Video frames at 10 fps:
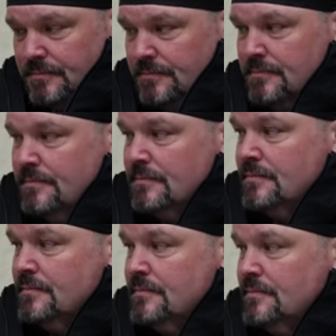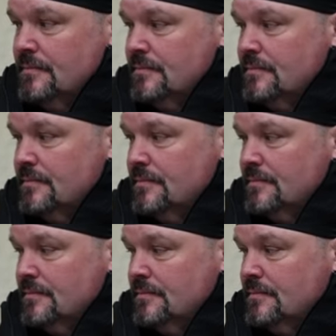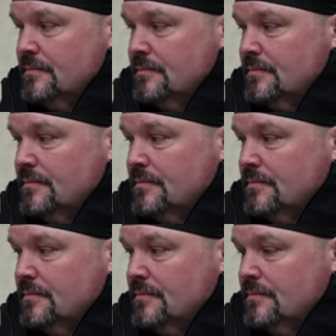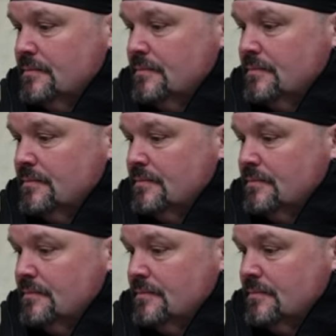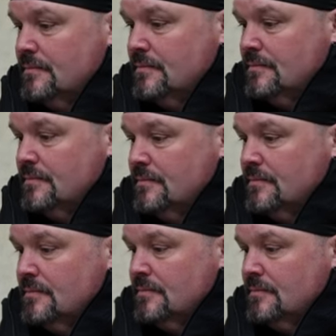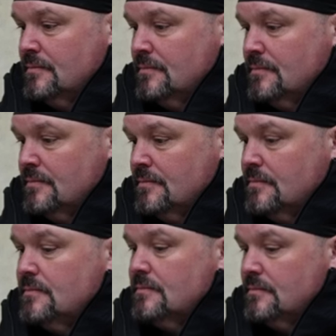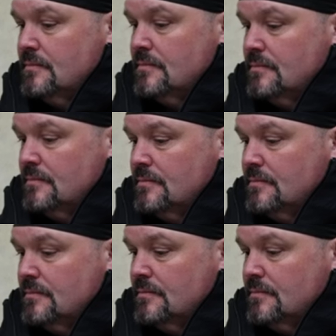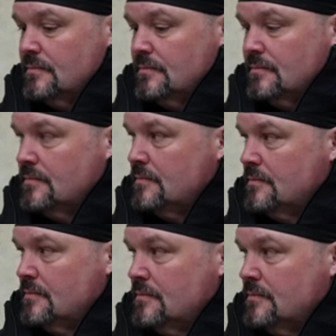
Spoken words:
(silent)